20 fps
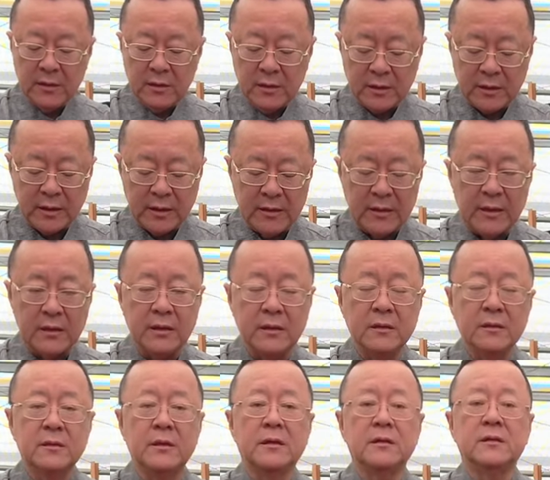Okay, let
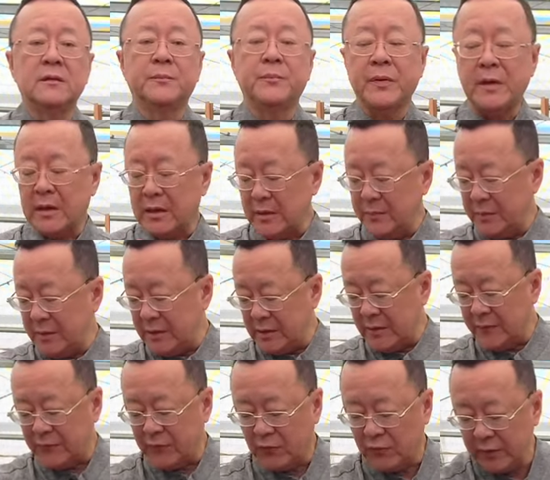the
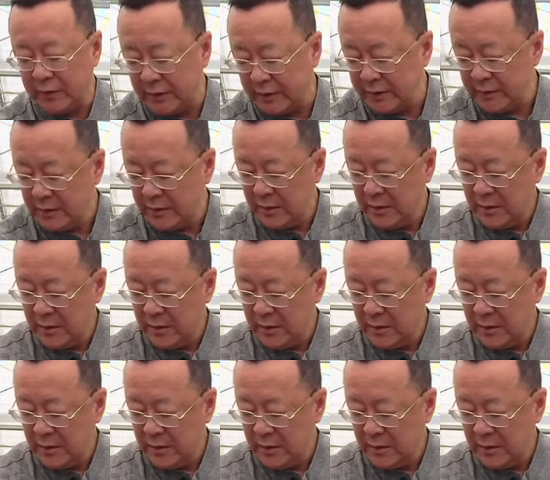polymania fall in.